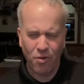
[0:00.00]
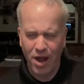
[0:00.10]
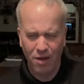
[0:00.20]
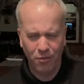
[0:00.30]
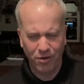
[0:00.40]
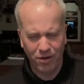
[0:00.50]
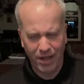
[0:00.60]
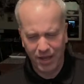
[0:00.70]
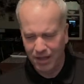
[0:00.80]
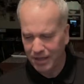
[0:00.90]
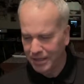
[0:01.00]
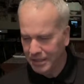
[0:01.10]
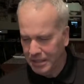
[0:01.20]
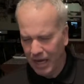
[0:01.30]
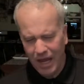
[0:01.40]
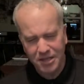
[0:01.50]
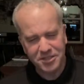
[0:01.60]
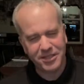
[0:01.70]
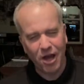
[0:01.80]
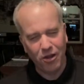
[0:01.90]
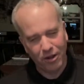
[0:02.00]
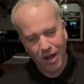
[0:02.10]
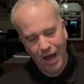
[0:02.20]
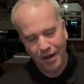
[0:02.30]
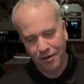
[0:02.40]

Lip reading: a while? And we were like, I got to sell a lot.